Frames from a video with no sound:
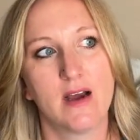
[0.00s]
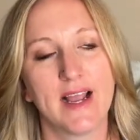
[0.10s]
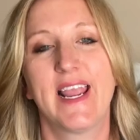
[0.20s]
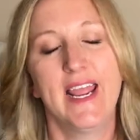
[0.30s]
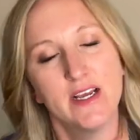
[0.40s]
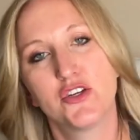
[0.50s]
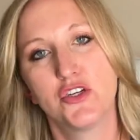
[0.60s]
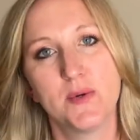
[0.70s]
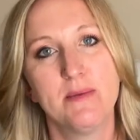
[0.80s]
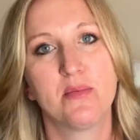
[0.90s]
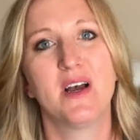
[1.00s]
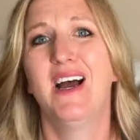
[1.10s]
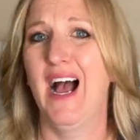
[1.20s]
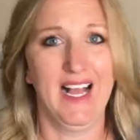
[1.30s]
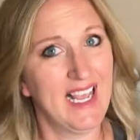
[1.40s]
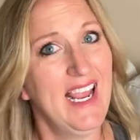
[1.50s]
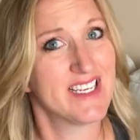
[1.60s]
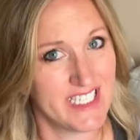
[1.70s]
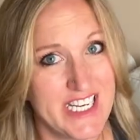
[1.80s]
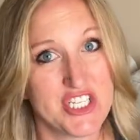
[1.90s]
I can do it, but I
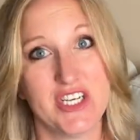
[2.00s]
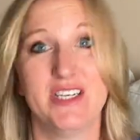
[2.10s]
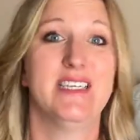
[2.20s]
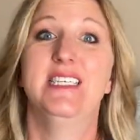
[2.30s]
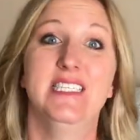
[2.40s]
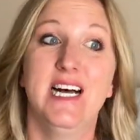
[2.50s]
can't teach it.